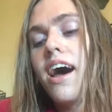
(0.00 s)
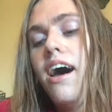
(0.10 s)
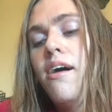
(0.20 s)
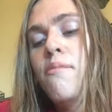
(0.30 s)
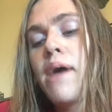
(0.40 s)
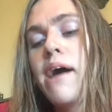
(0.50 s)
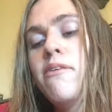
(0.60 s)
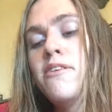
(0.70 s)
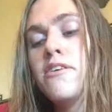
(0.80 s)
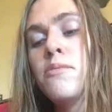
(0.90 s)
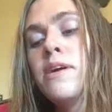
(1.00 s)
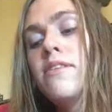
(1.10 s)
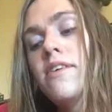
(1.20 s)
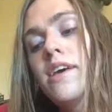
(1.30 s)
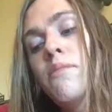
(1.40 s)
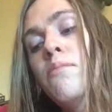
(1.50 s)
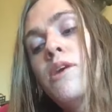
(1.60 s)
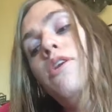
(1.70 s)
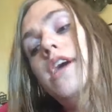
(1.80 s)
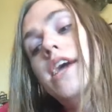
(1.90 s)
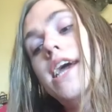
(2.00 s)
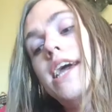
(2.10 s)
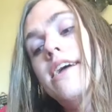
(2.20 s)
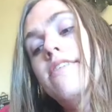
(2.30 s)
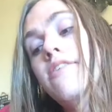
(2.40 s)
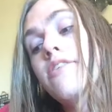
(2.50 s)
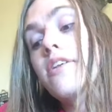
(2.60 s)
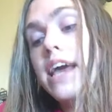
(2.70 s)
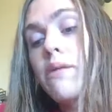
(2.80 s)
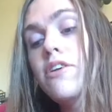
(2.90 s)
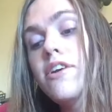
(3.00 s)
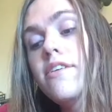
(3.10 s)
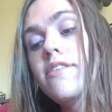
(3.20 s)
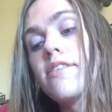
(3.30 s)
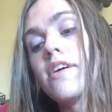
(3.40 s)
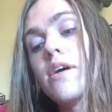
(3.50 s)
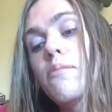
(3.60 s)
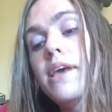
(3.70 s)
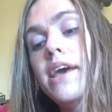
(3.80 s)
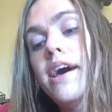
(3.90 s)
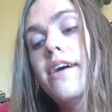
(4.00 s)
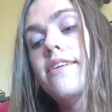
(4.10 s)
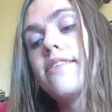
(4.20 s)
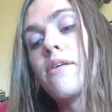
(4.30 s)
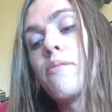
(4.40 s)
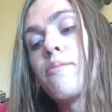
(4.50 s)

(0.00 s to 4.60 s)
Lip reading: Okay. I was experiencing beauty in different languages, because